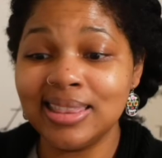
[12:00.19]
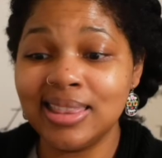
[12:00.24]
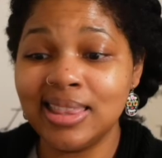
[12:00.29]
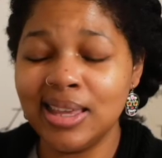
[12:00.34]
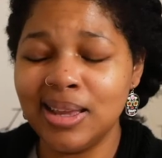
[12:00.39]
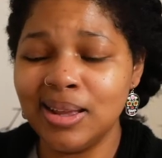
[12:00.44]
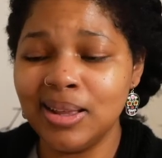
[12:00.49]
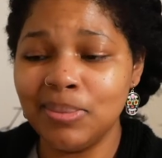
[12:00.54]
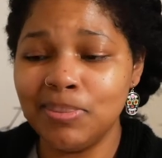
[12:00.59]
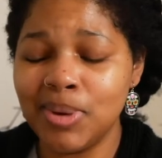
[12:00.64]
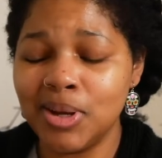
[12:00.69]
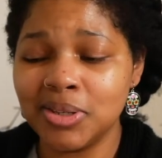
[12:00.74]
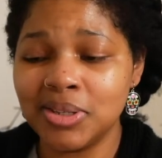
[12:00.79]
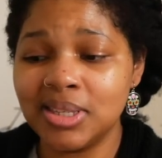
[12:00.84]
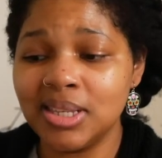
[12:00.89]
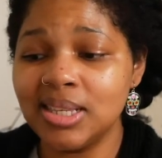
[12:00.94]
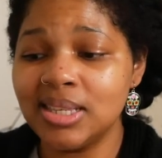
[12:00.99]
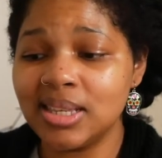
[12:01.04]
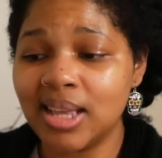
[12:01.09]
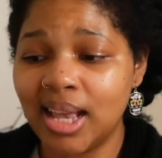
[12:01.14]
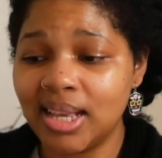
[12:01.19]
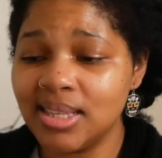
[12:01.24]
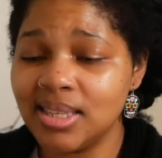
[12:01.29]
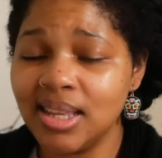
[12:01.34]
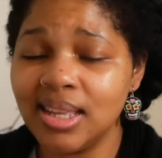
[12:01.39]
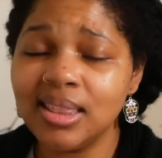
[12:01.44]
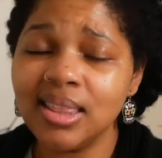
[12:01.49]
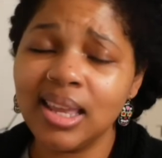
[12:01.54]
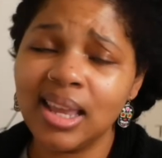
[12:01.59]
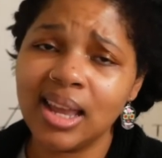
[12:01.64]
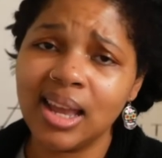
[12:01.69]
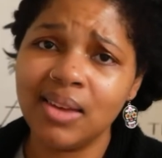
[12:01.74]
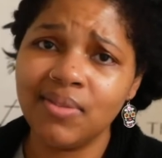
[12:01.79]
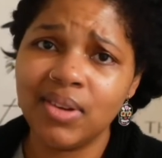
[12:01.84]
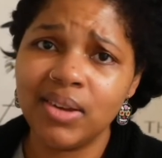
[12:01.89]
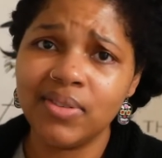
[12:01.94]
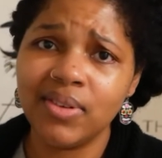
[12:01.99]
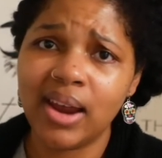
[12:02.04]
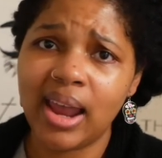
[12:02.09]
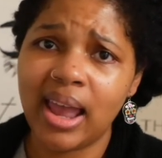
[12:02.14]
the most disgusting thing I've
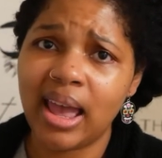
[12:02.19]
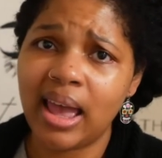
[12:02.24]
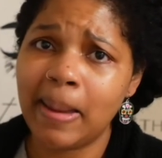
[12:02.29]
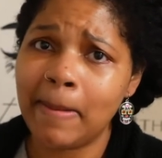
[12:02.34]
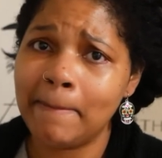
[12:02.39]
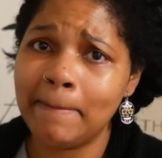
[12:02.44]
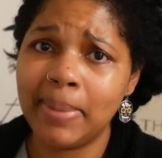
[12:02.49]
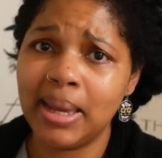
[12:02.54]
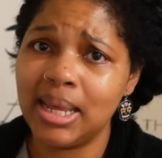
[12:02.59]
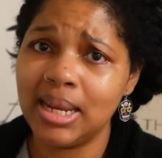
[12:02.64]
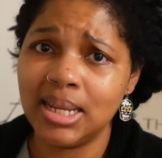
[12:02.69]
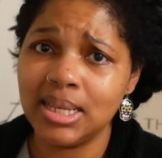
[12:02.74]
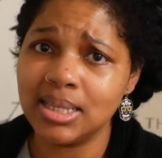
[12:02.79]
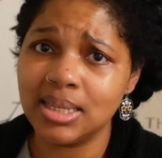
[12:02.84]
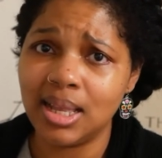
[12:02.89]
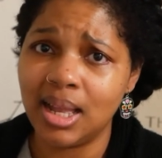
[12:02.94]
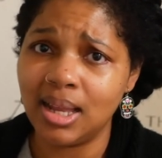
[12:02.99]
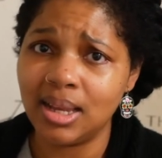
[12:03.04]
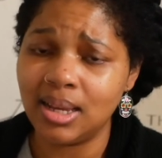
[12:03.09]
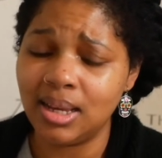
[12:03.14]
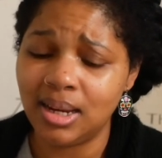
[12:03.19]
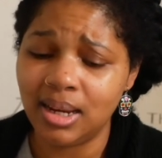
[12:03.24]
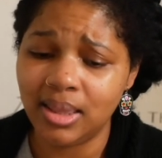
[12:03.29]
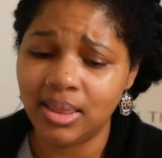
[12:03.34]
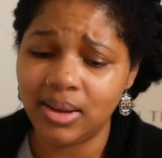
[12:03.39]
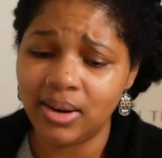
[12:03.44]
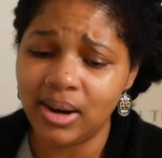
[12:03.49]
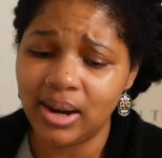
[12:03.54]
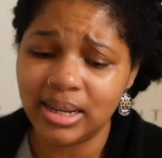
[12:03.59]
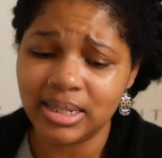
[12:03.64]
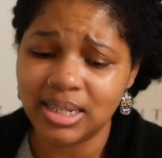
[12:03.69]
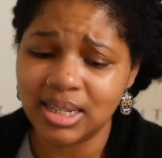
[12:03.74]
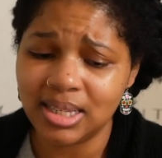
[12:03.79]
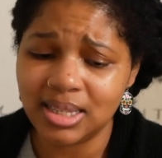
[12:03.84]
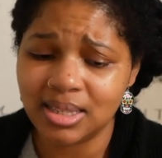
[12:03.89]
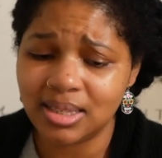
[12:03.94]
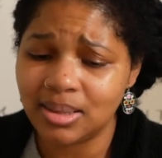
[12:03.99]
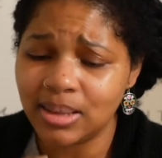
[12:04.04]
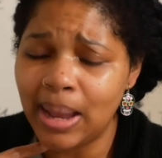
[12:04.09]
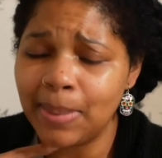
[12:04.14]
ever had, but it's not good either.
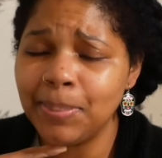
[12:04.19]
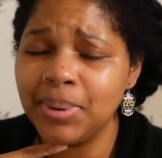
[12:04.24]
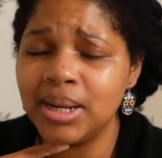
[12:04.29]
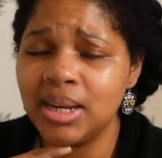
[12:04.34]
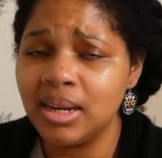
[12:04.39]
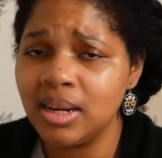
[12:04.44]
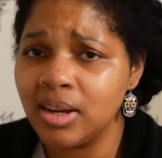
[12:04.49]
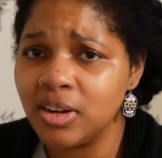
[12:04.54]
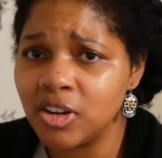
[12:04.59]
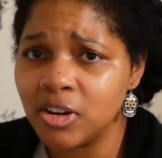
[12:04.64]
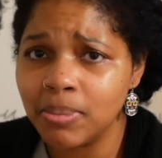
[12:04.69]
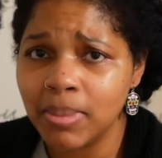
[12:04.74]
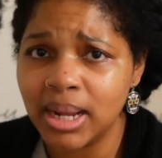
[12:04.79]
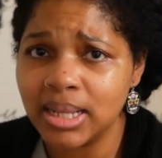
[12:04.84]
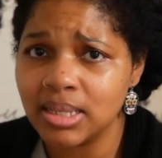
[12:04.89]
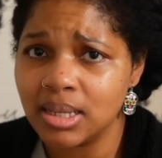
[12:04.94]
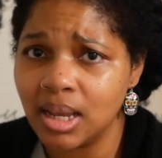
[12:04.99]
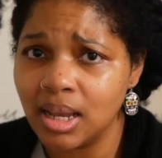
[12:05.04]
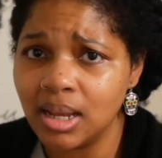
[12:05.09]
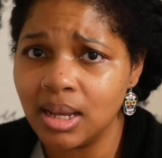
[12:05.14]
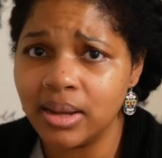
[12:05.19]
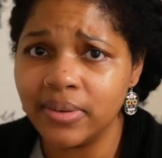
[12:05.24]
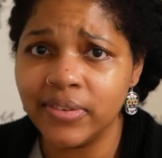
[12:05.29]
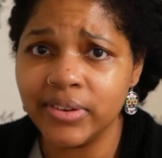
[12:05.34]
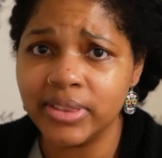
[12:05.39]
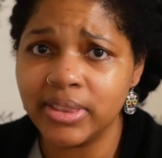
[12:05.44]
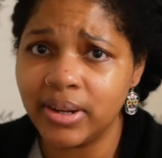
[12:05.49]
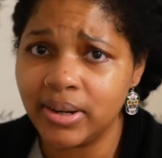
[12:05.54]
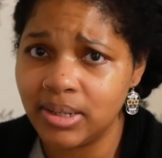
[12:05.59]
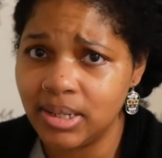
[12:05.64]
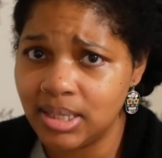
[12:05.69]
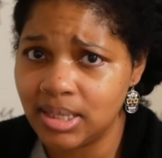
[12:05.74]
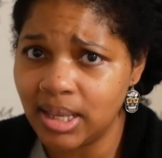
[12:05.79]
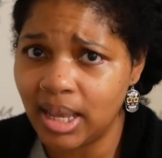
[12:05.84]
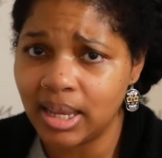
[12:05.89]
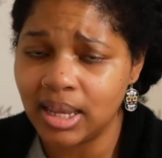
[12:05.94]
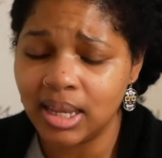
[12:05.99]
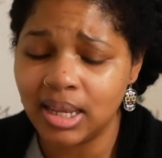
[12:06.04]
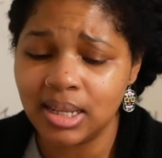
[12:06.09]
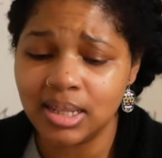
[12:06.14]
I put it under my tongue for 30
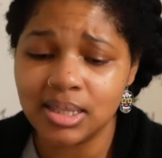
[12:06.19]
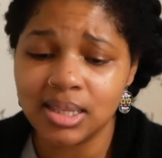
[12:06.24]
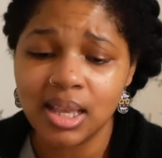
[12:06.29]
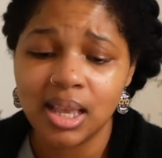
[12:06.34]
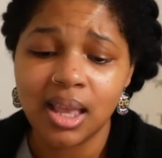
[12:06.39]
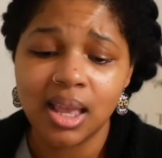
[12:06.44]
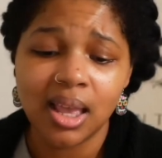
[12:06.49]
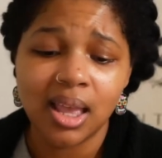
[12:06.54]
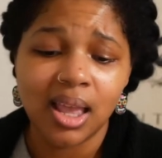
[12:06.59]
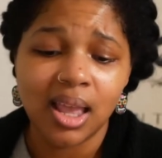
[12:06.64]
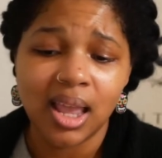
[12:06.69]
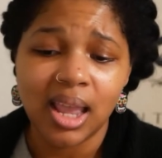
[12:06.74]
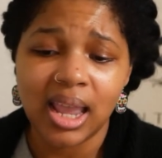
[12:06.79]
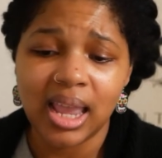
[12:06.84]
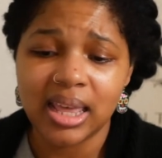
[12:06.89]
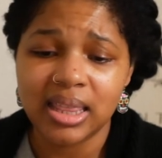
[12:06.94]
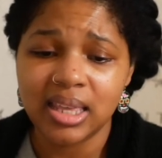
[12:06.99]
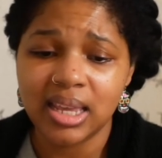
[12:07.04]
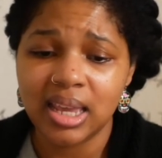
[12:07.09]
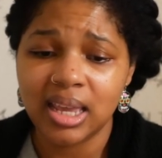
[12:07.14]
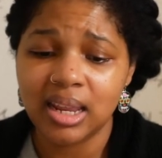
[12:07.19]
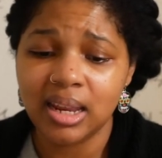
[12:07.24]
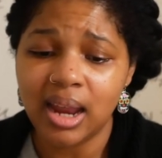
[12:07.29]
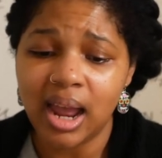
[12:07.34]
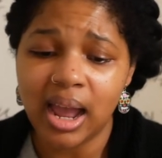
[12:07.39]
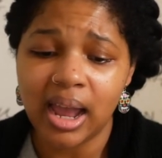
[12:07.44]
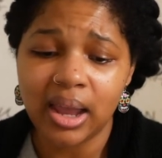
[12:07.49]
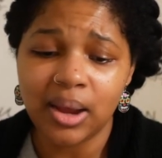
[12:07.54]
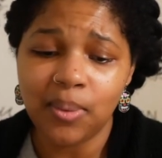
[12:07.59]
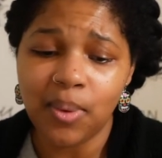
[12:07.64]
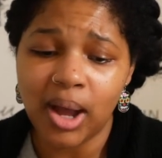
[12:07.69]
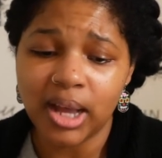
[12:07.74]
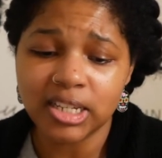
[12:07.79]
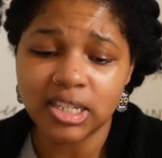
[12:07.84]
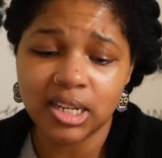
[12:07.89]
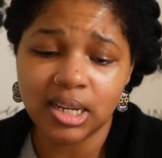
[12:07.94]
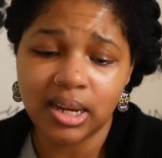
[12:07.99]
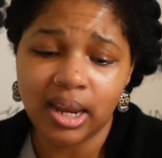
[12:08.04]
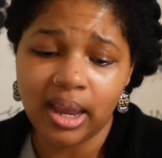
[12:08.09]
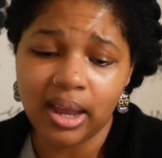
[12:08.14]
seconds and then I wash
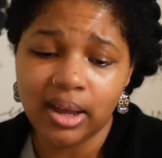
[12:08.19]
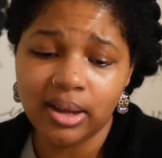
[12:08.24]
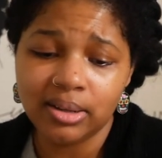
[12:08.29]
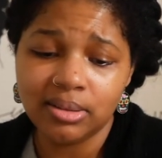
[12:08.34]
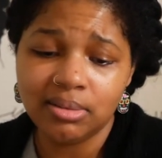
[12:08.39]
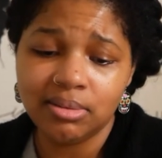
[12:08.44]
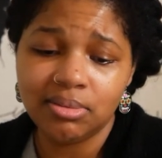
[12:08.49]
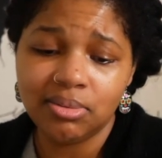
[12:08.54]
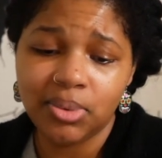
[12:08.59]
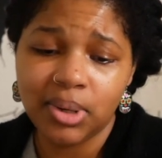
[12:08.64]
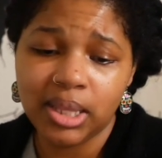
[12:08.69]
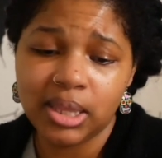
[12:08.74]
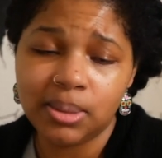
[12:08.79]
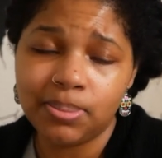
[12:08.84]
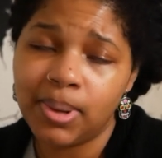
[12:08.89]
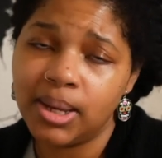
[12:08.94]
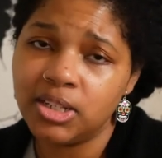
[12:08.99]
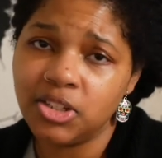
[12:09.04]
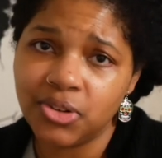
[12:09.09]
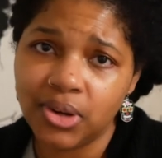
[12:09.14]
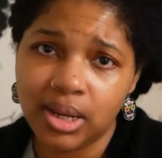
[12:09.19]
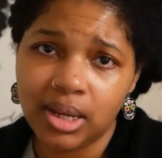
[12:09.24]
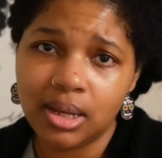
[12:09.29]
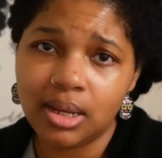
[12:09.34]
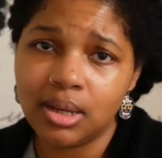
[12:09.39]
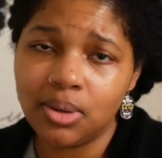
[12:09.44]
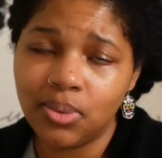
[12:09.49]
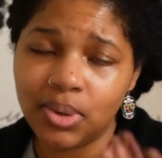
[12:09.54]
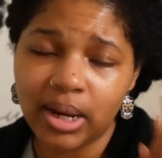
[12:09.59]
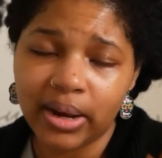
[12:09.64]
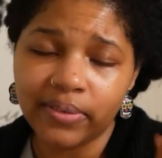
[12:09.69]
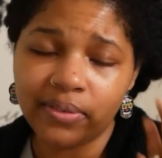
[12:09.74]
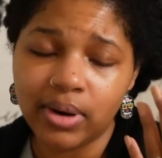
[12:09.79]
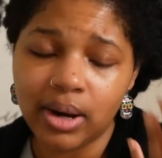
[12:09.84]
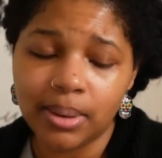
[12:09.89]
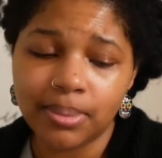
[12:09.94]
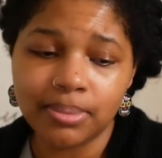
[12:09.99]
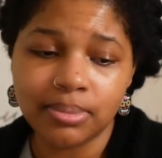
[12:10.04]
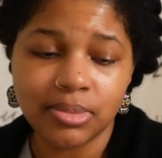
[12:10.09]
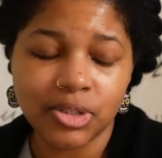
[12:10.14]
it down with my drink, whatever
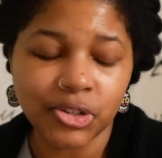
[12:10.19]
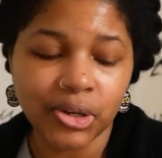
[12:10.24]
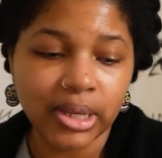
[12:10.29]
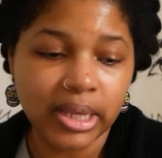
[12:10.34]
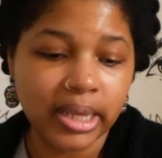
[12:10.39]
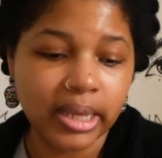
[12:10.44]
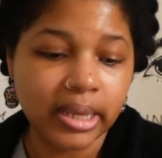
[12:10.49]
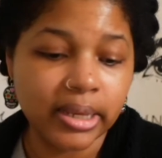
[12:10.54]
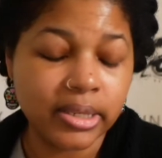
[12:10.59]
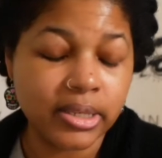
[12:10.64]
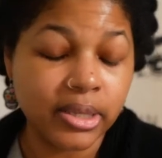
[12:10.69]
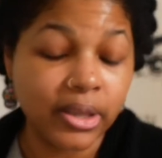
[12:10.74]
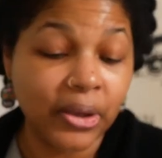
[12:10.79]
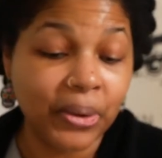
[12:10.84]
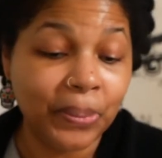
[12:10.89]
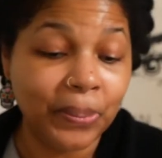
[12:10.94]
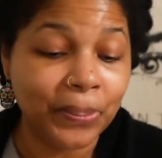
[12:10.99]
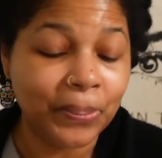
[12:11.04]
I'm drinking. So